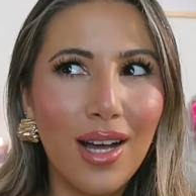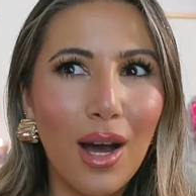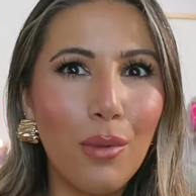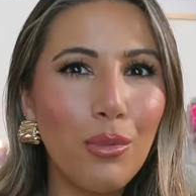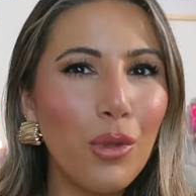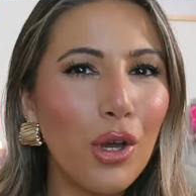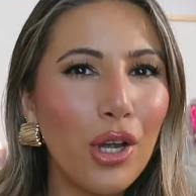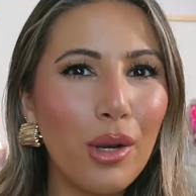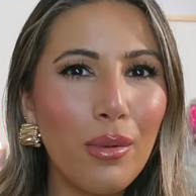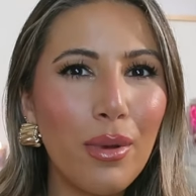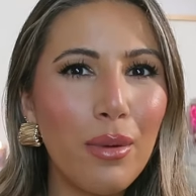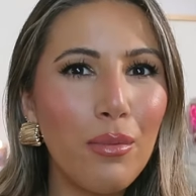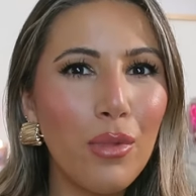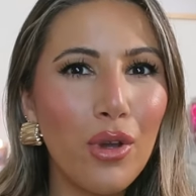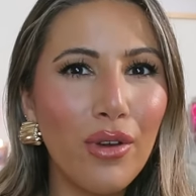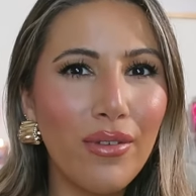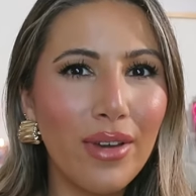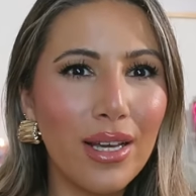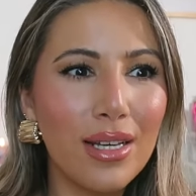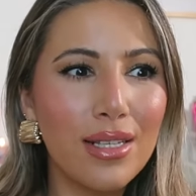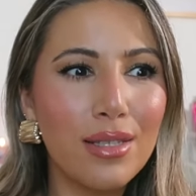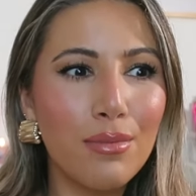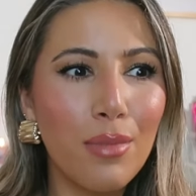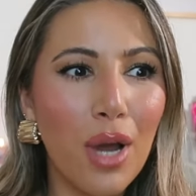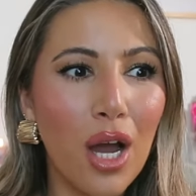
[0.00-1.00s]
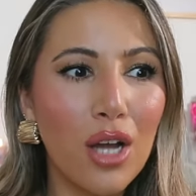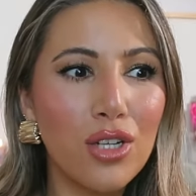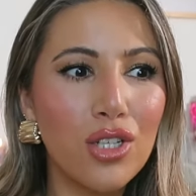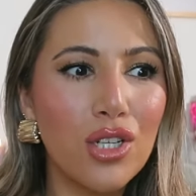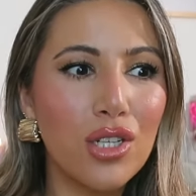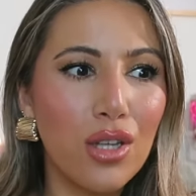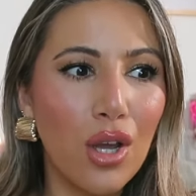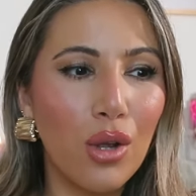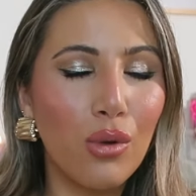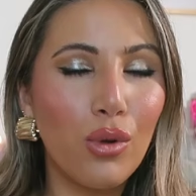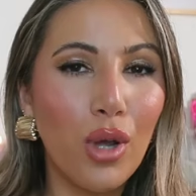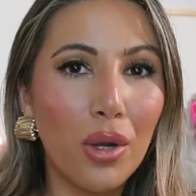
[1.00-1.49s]
I'm not going to be moving as
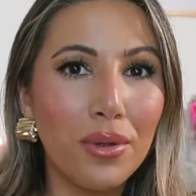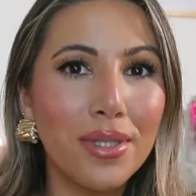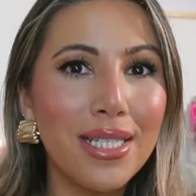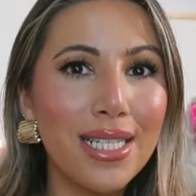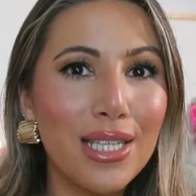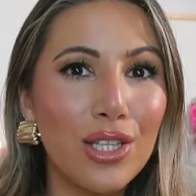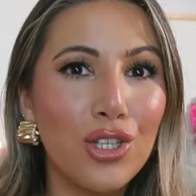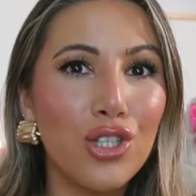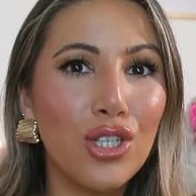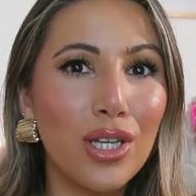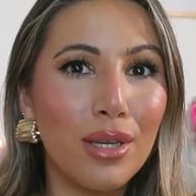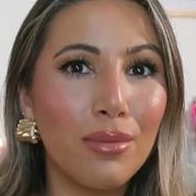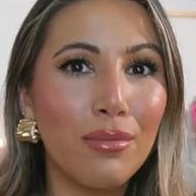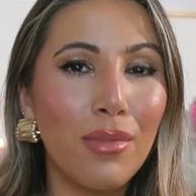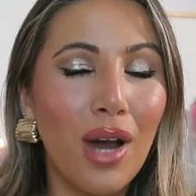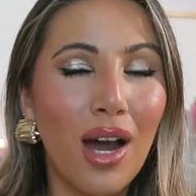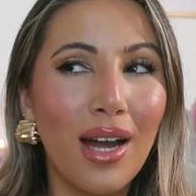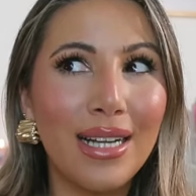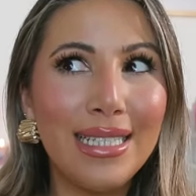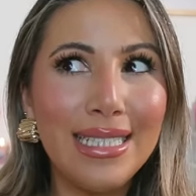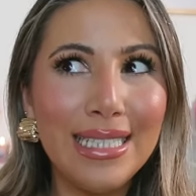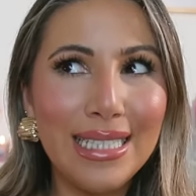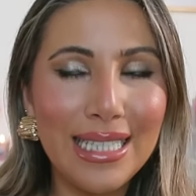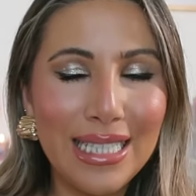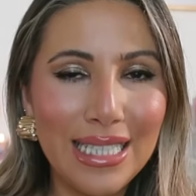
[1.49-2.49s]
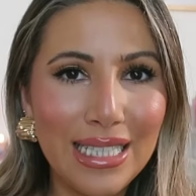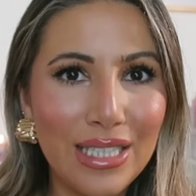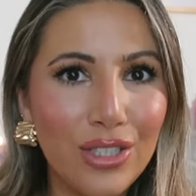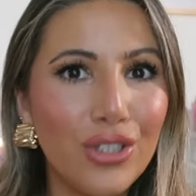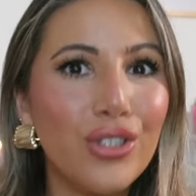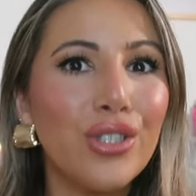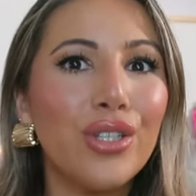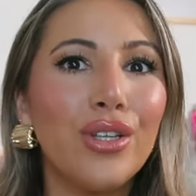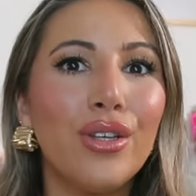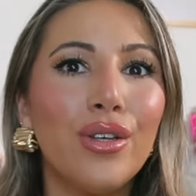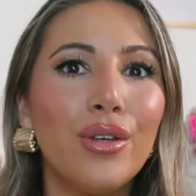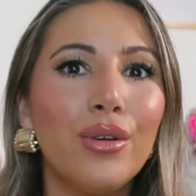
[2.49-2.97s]
much. So going to the gym, I
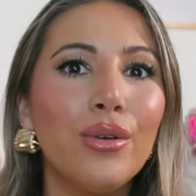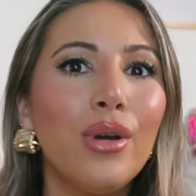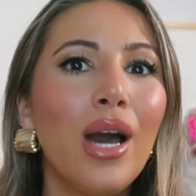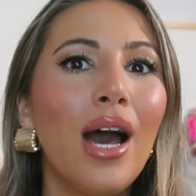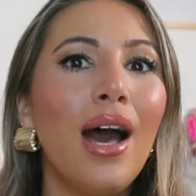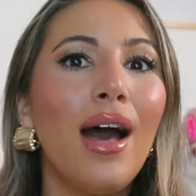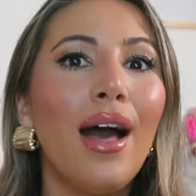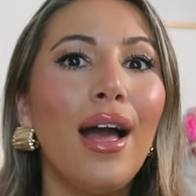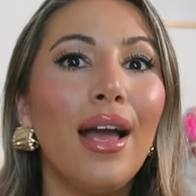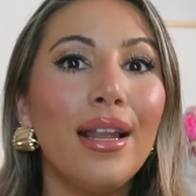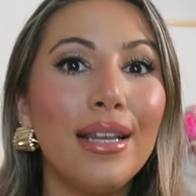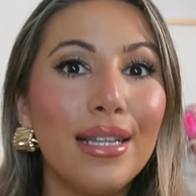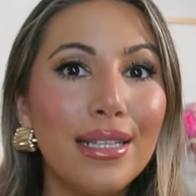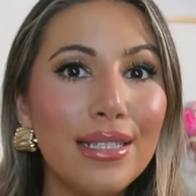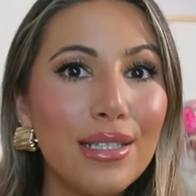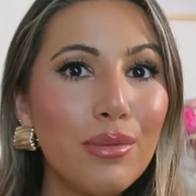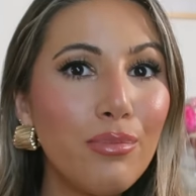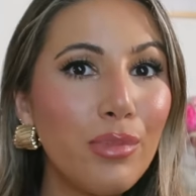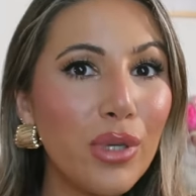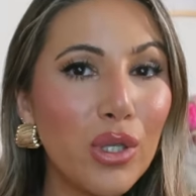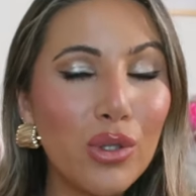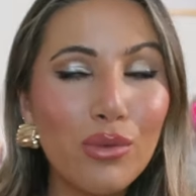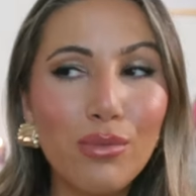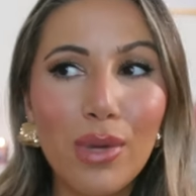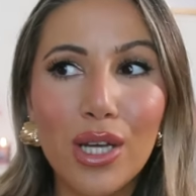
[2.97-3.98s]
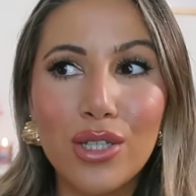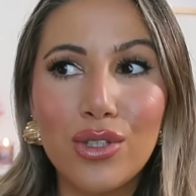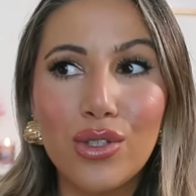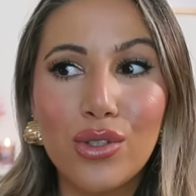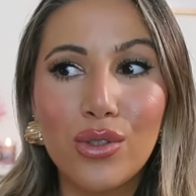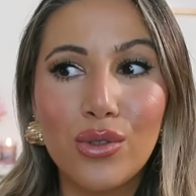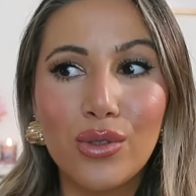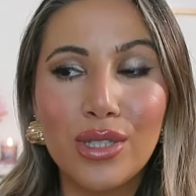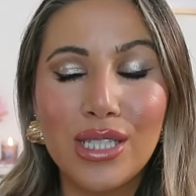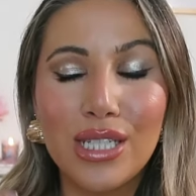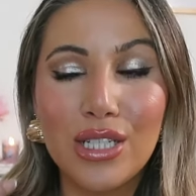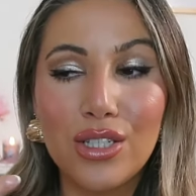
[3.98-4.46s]
need to build
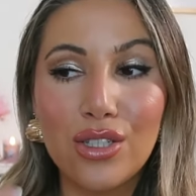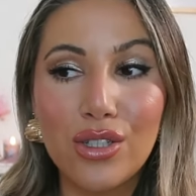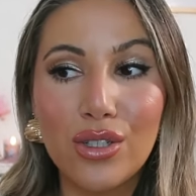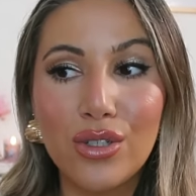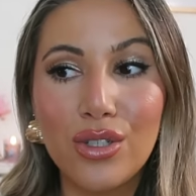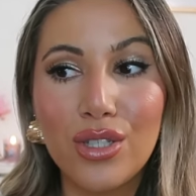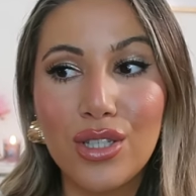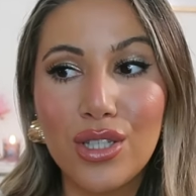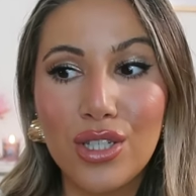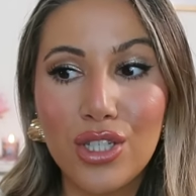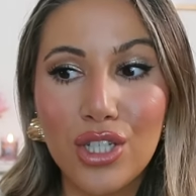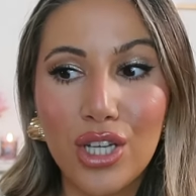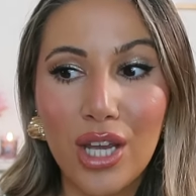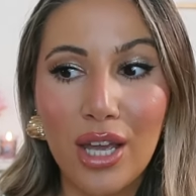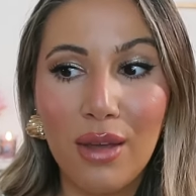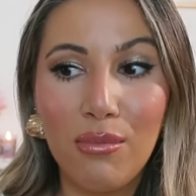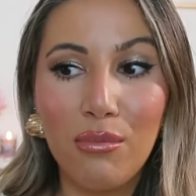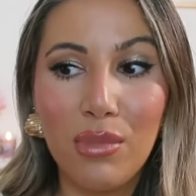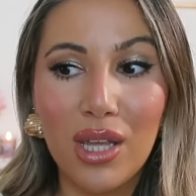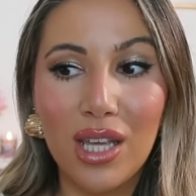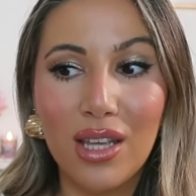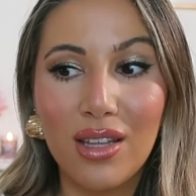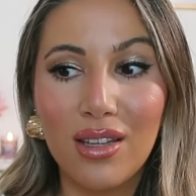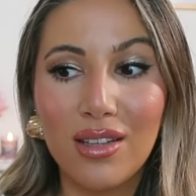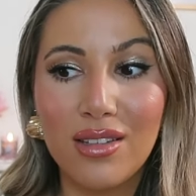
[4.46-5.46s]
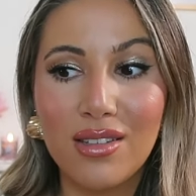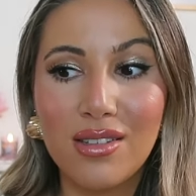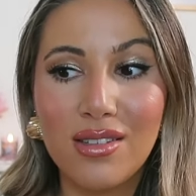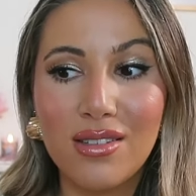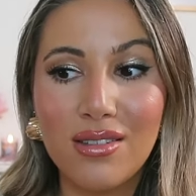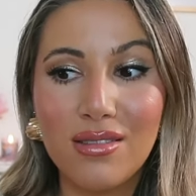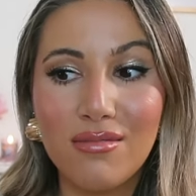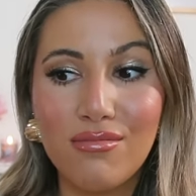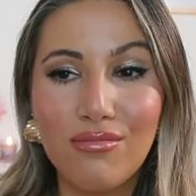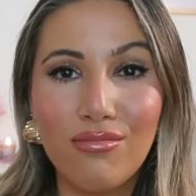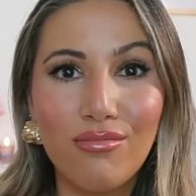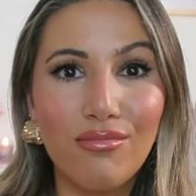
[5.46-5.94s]
muscle. I need to go to the gym
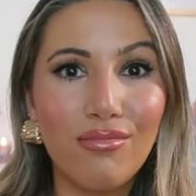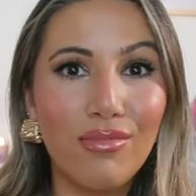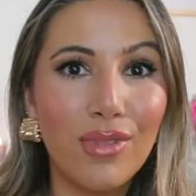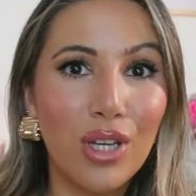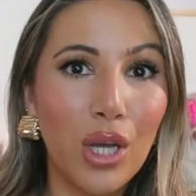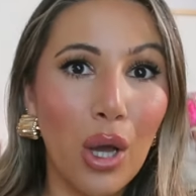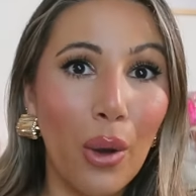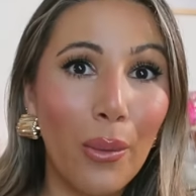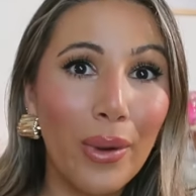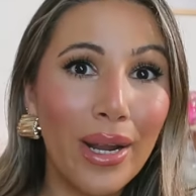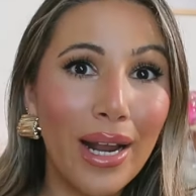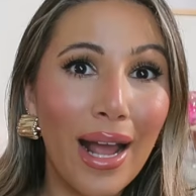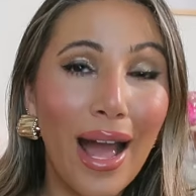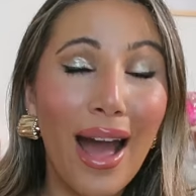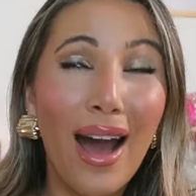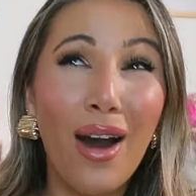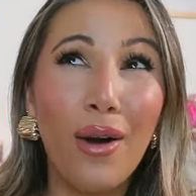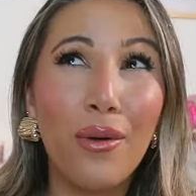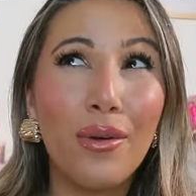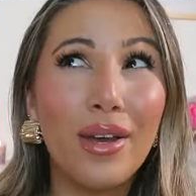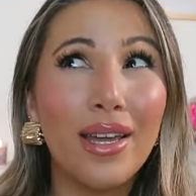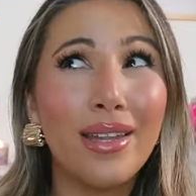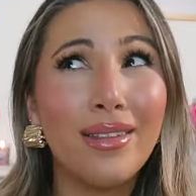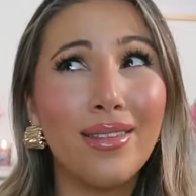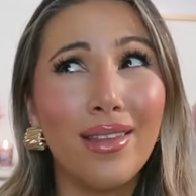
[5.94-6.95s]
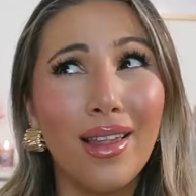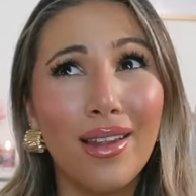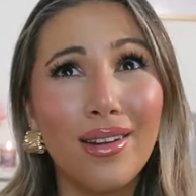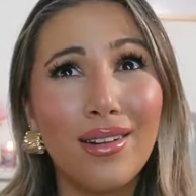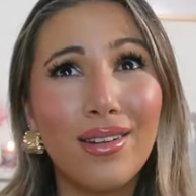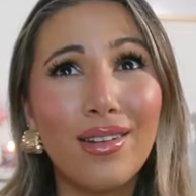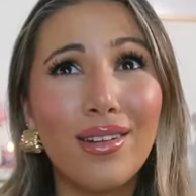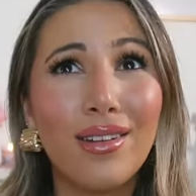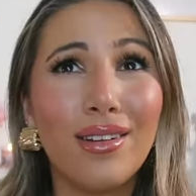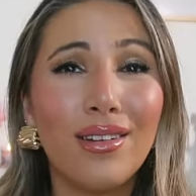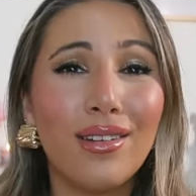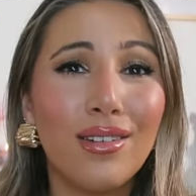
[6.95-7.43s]
because going out in
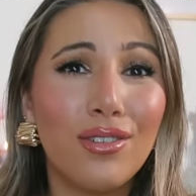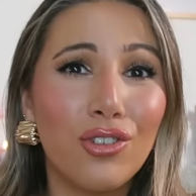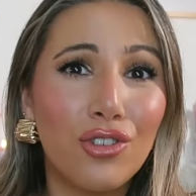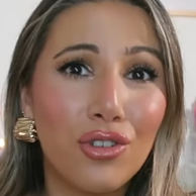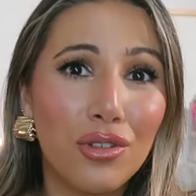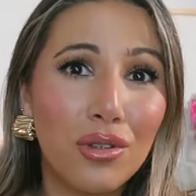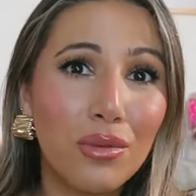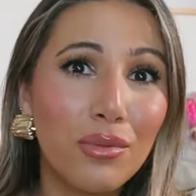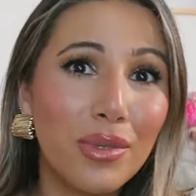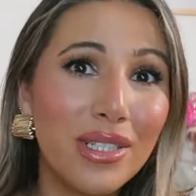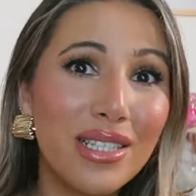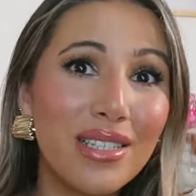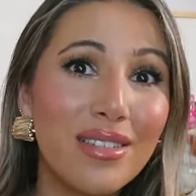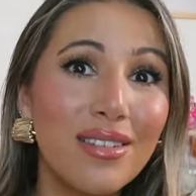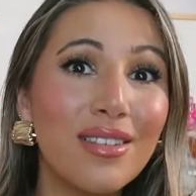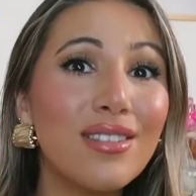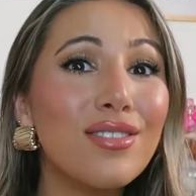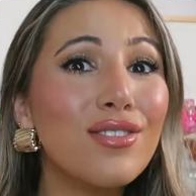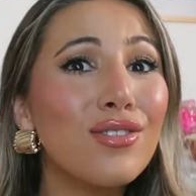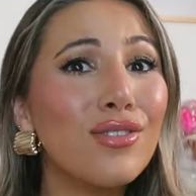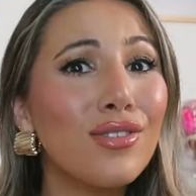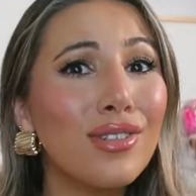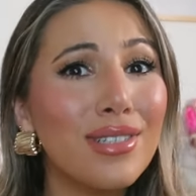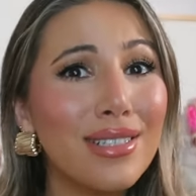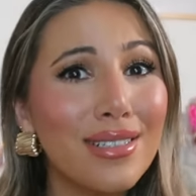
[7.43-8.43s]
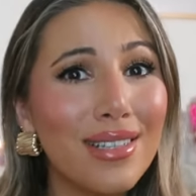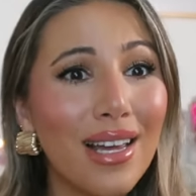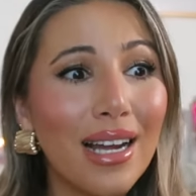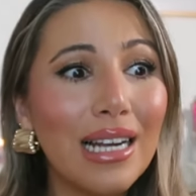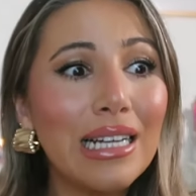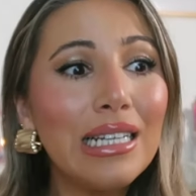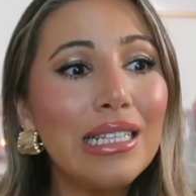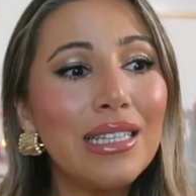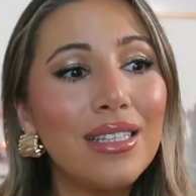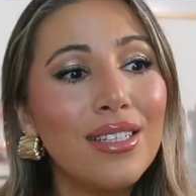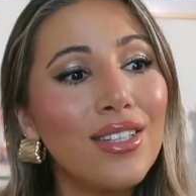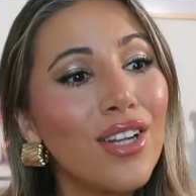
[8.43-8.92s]
London during the winter is not
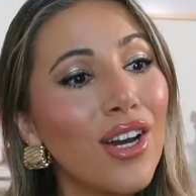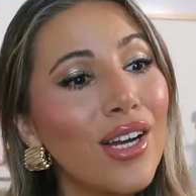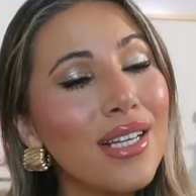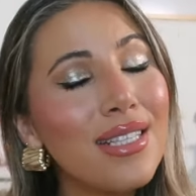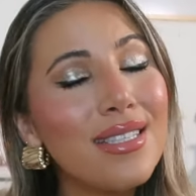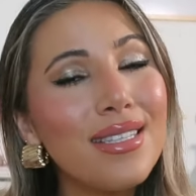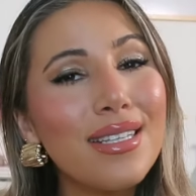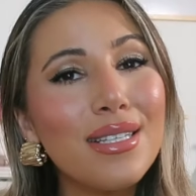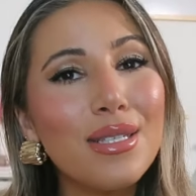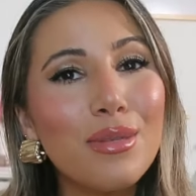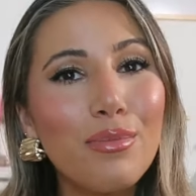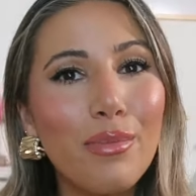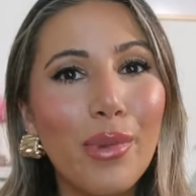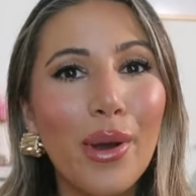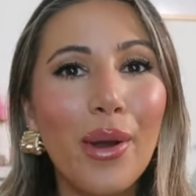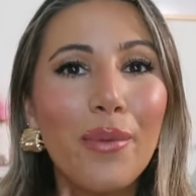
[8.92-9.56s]
exactly the nicest.